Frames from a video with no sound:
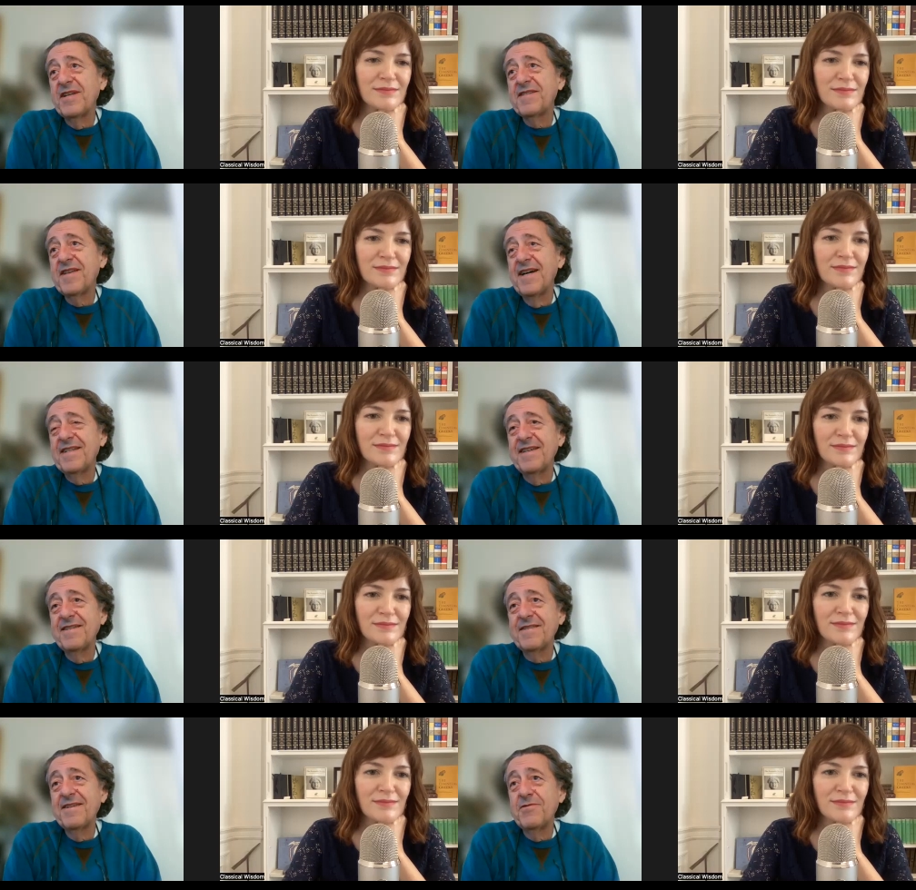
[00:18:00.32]

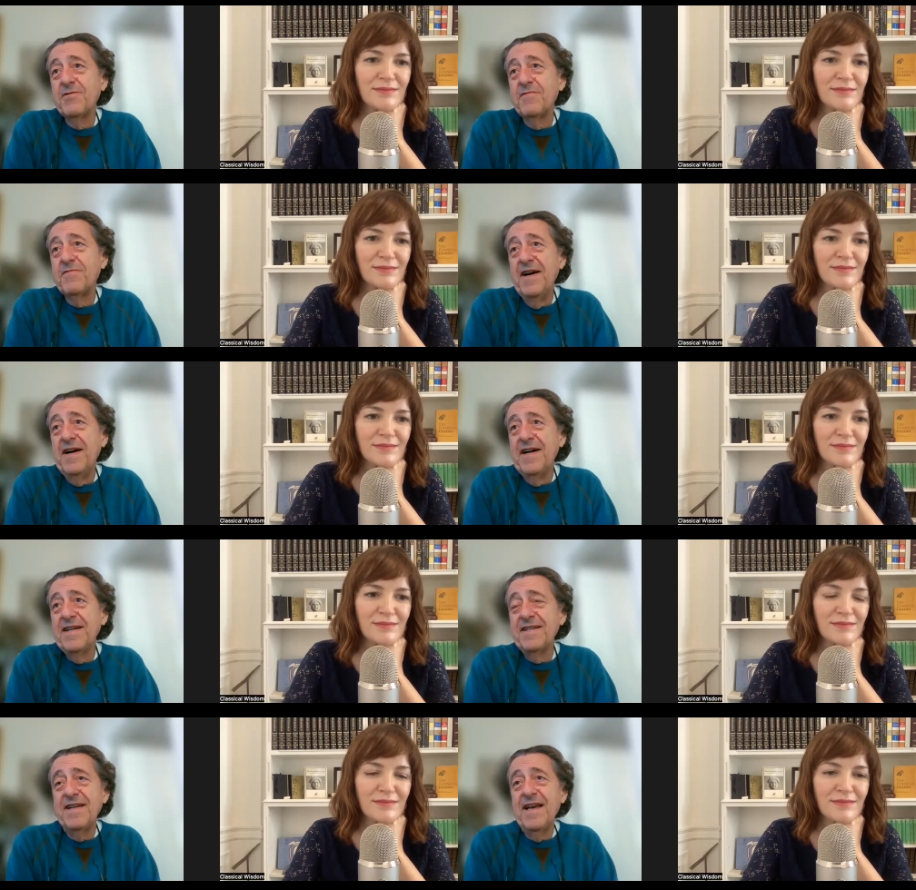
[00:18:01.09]
Speaker 1: exciting single
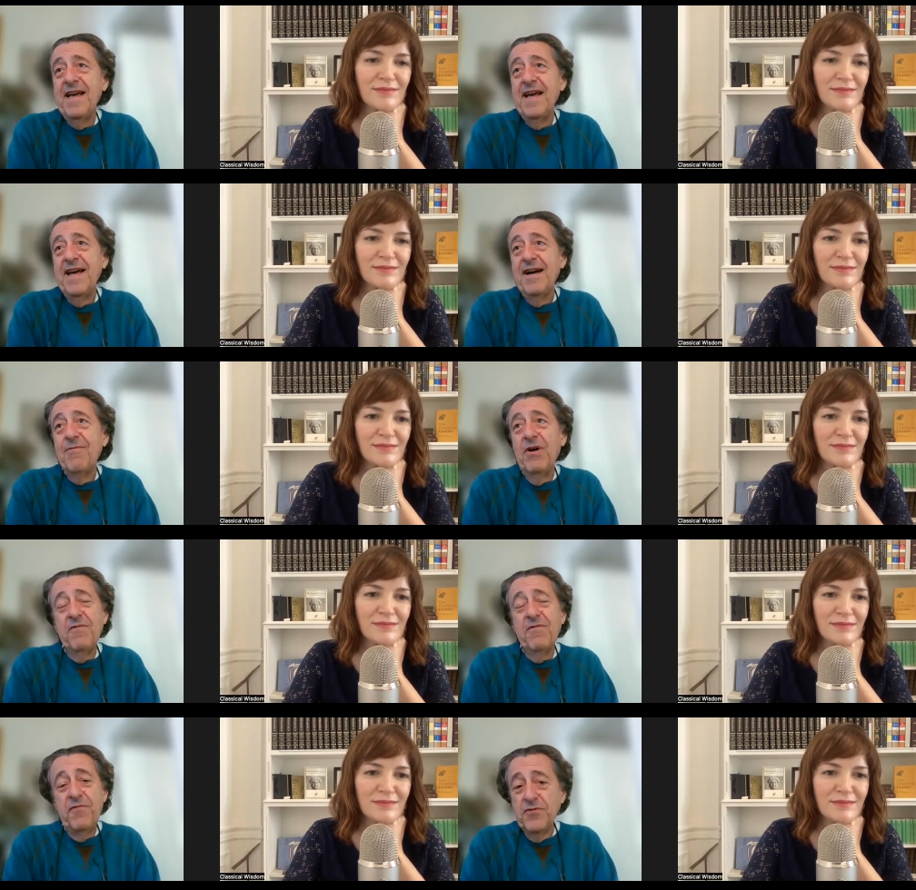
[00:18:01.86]
find,
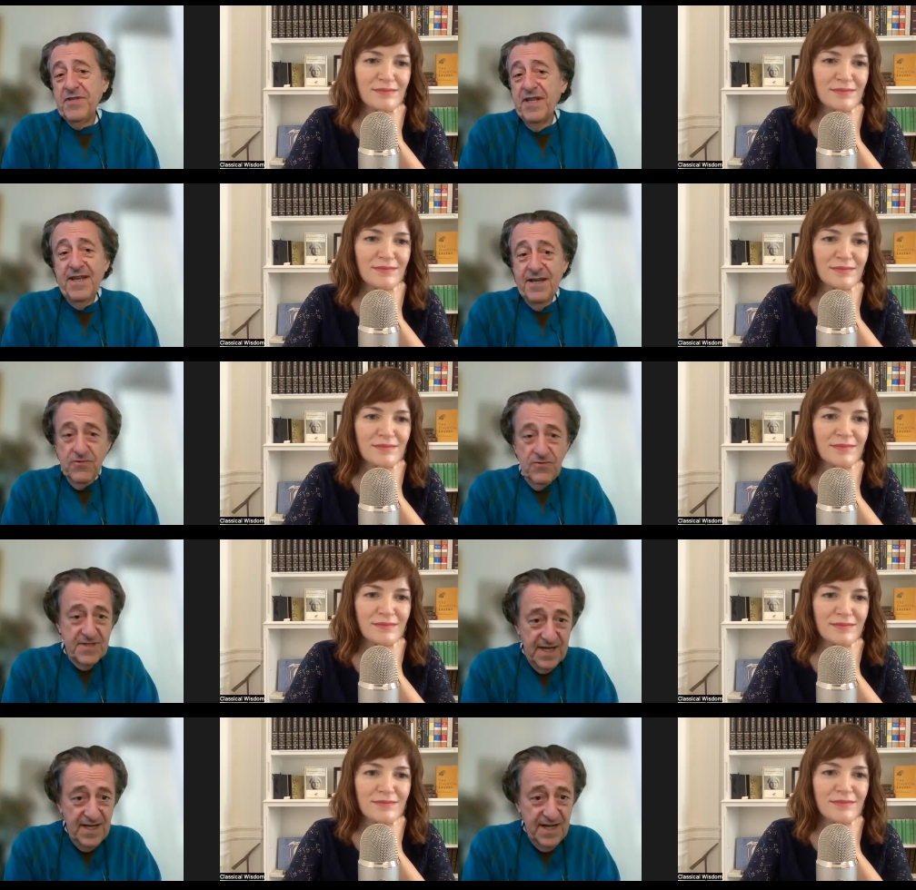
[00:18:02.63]
well, Fotini
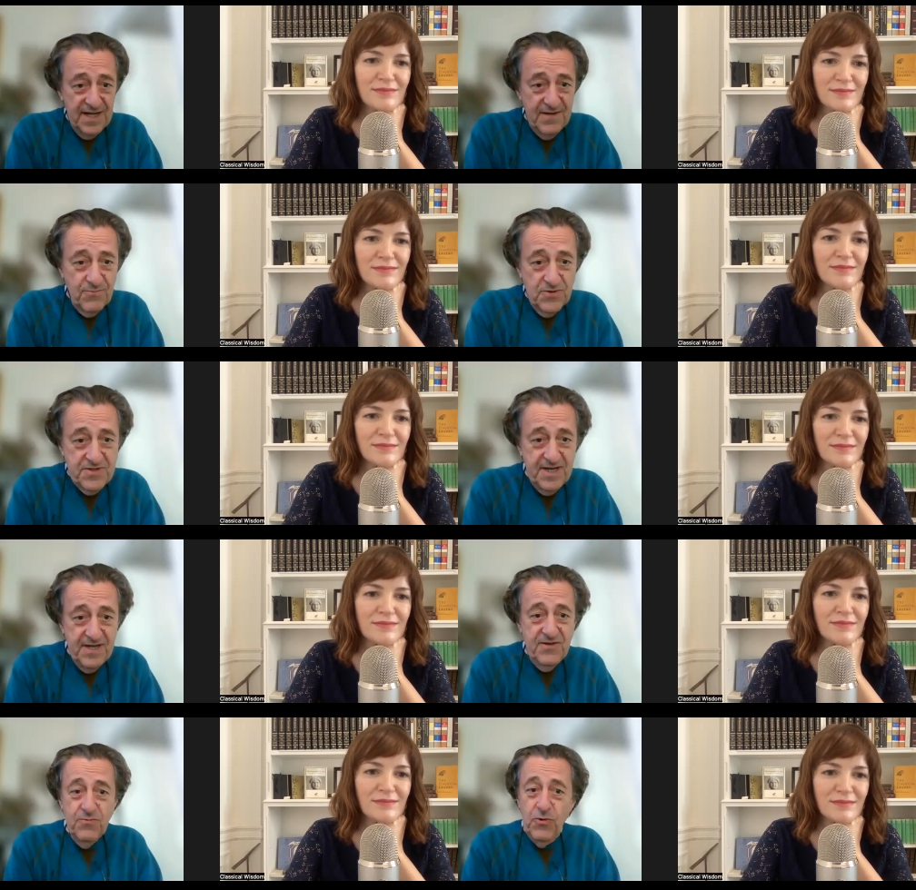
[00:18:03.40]
Kondyli will
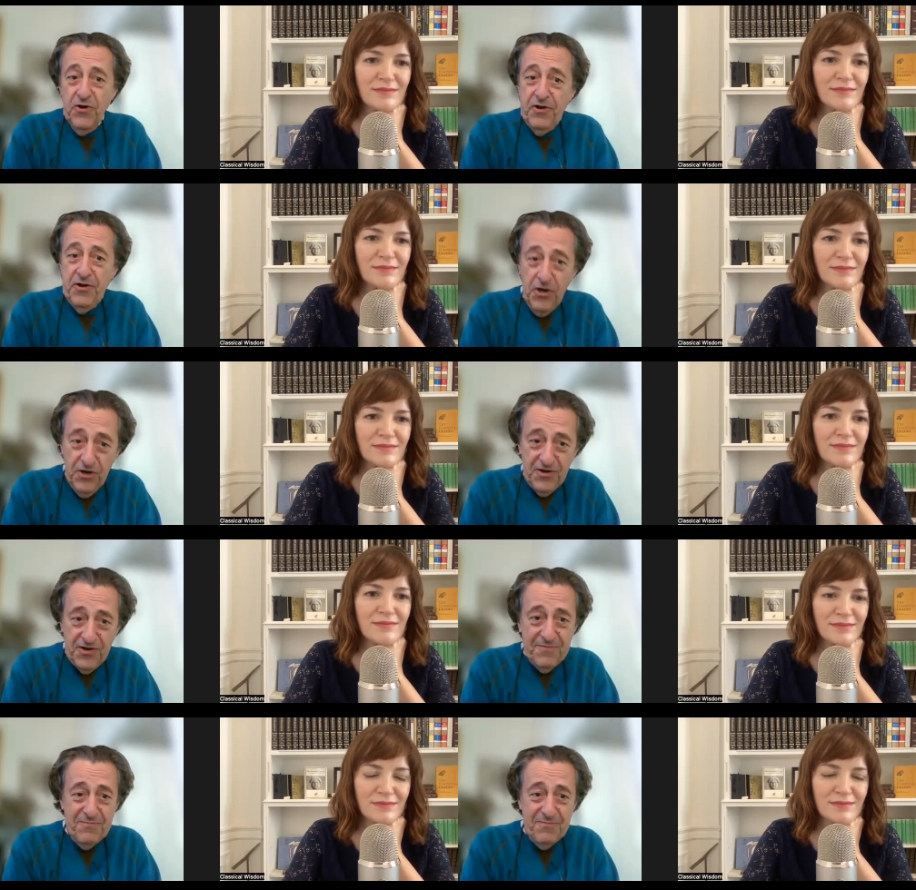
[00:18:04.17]
tell you what her